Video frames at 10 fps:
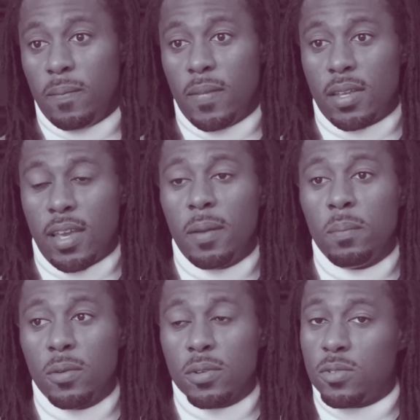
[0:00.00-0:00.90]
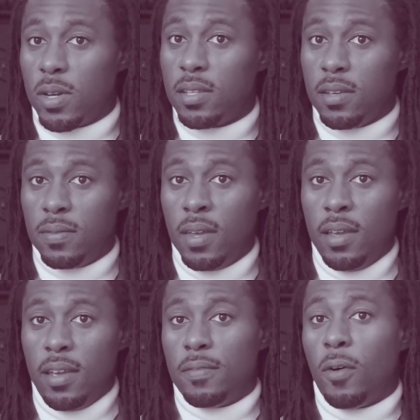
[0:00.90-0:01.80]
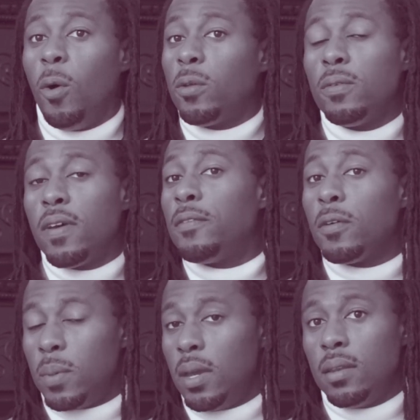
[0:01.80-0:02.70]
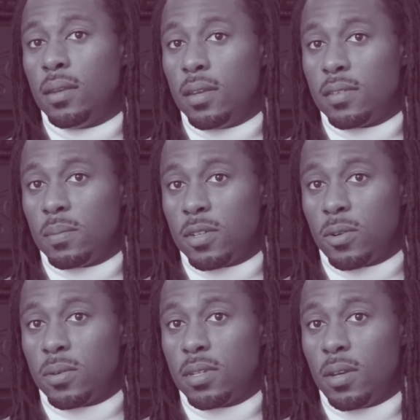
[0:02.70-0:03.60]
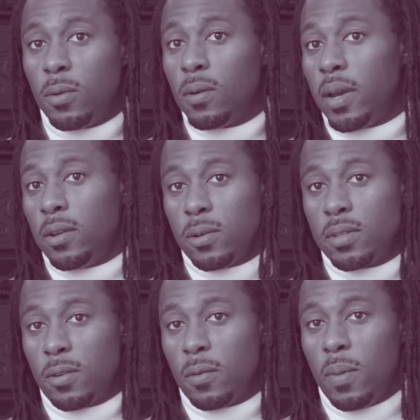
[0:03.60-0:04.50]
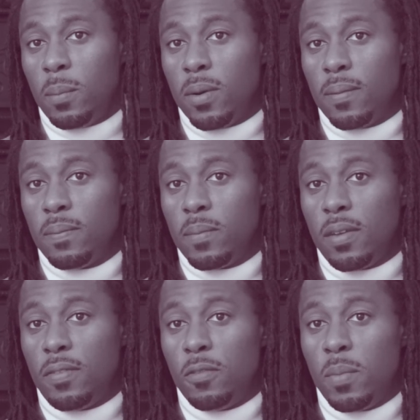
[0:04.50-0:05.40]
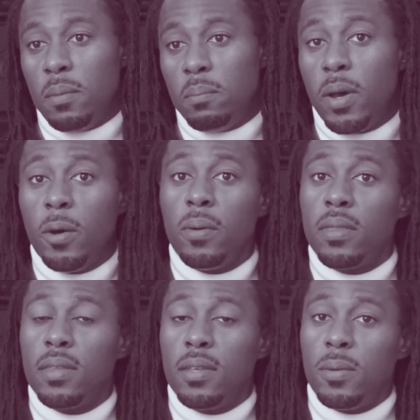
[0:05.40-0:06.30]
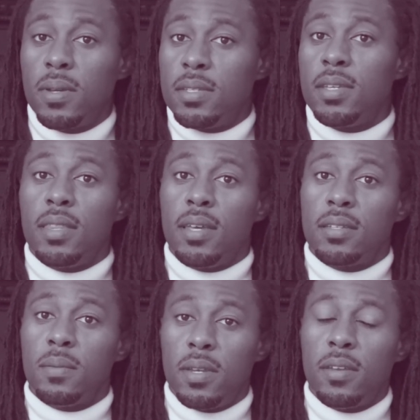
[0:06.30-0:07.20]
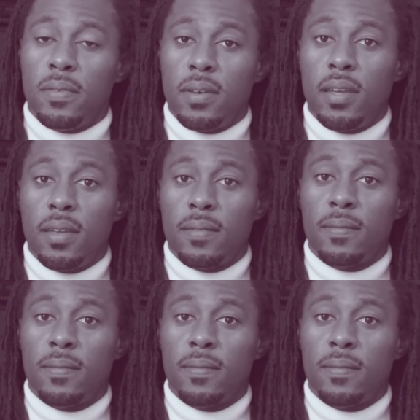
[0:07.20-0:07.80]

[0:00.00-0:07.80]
It can be restrictive if all you've ever been is a majority or a minority group member. But if you've been both, you can see things a bit differently.